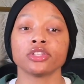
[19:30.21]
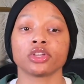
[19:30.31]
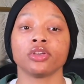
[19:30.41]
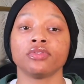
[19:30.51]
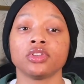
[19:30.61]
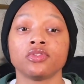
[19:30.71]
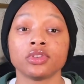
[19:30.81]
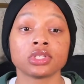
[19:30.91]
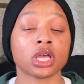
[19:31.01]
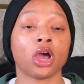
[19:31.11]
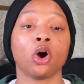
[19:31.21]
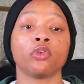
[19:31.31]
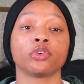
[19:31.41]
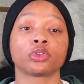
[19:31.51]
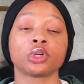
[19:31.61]
So even if you say, oh,
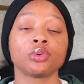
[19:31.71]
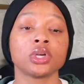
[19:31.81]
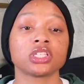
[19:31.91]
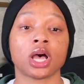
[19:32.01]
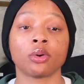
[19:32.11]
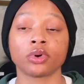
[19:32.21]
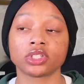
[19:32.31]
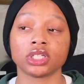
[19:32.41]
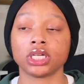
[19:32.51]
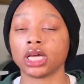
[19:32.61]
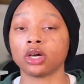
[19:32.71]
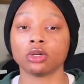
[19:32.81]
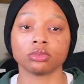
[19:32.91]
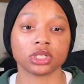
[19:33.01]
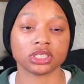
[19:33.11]
for 3 weeks, I worked out at
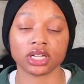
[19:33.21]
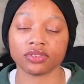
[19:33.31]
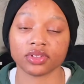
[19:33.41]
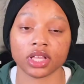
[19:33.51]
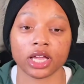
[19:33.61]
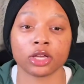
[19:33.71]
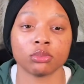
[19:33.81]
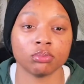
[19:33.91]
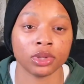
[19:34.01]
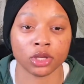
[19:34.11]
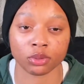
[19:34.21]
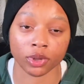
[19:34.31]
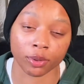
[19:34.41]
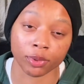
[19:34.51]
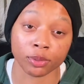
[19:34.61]
home because I didn't feel like being
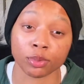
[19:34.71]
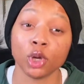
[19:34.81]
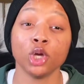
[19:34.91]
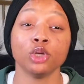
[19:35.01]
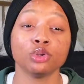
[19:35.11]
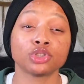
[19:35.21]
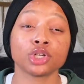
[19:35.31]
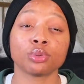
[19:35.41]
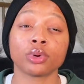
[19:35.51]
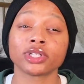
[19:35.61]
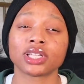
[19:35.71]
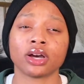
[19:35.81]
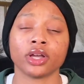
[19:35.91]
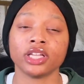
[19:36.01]
around people. You still worked out.